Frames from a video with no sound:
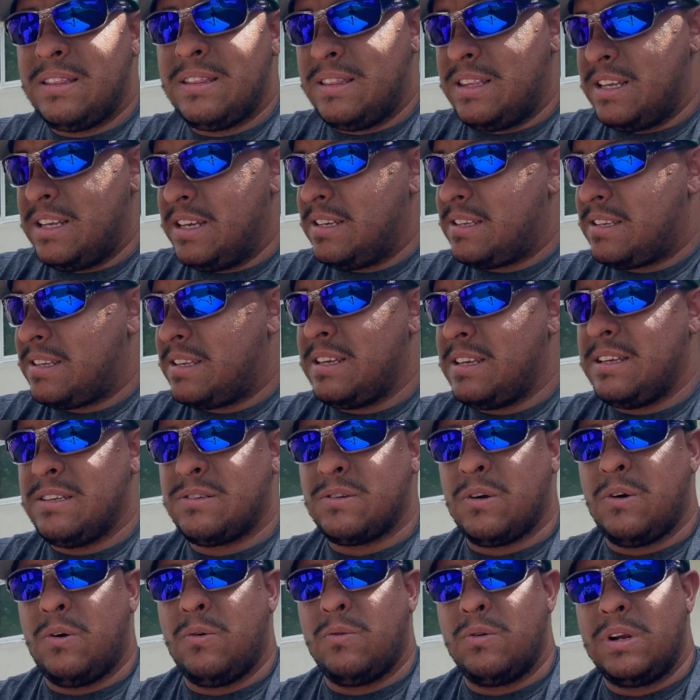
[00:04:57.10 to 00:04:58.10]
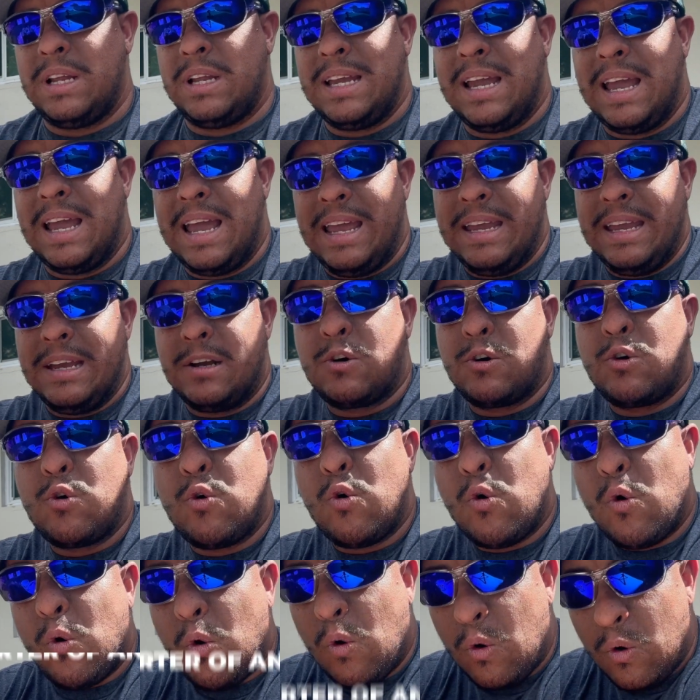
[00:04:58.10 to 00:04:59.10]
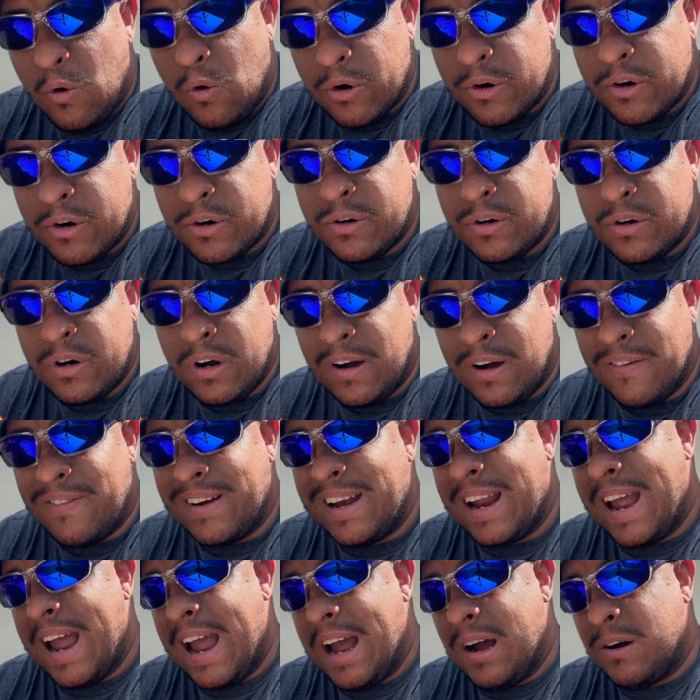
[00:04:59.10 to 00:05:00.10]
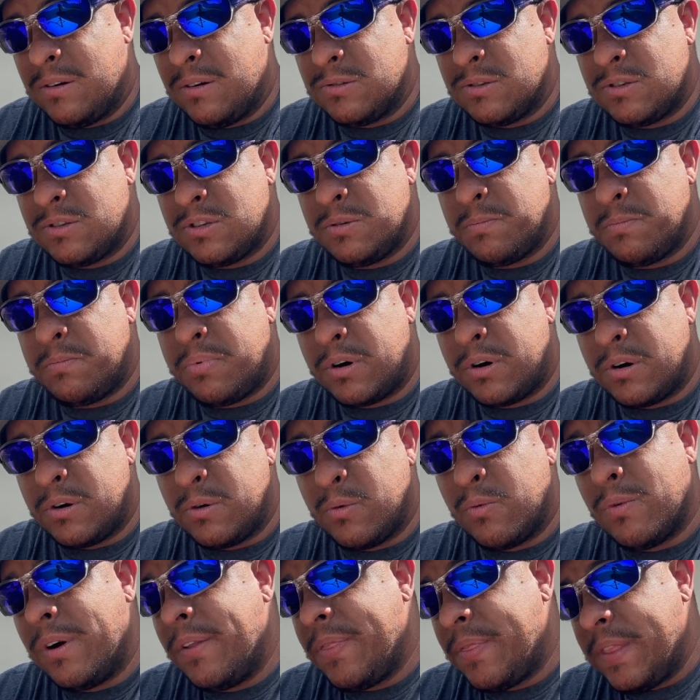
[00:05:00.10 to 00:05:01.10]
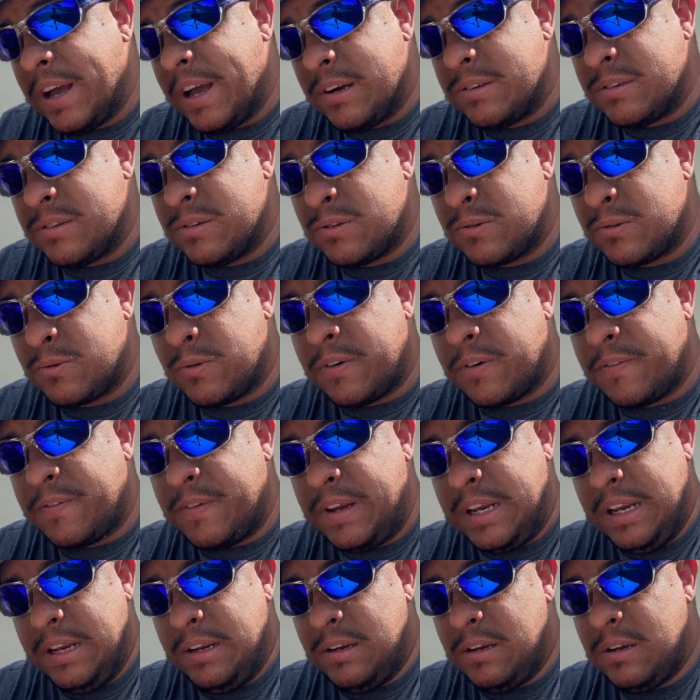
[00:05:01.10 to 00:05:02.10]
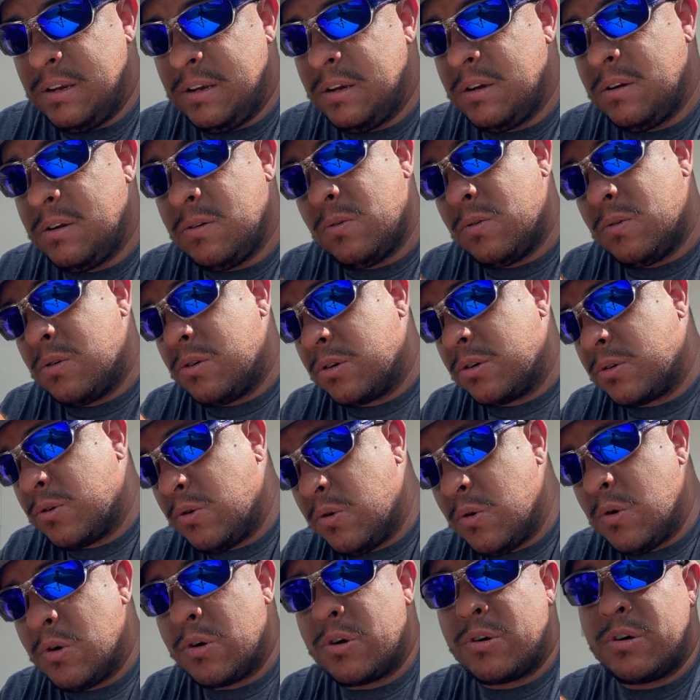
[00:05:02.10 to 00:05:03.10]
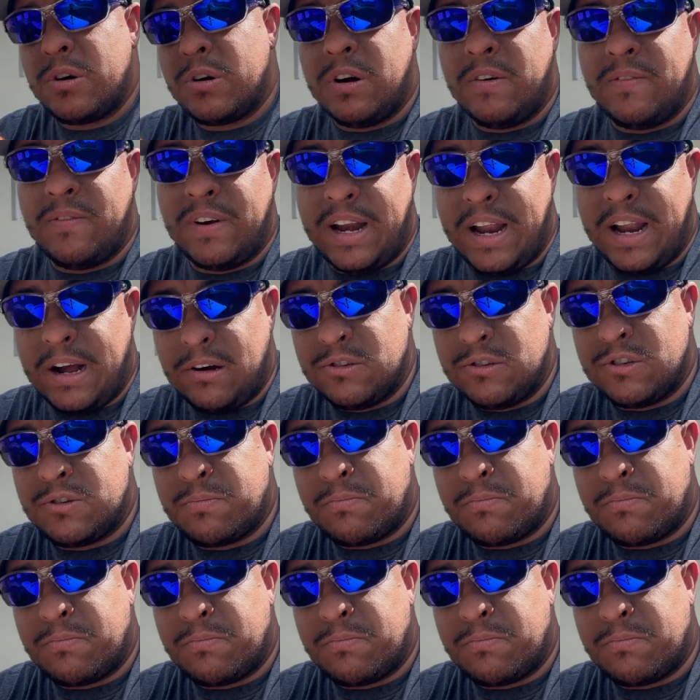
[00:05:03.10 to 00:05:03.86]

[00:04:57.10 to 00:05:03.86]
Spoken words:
this is only a quarter of an ounce per 1,000 square feet, or a quarter of an ounce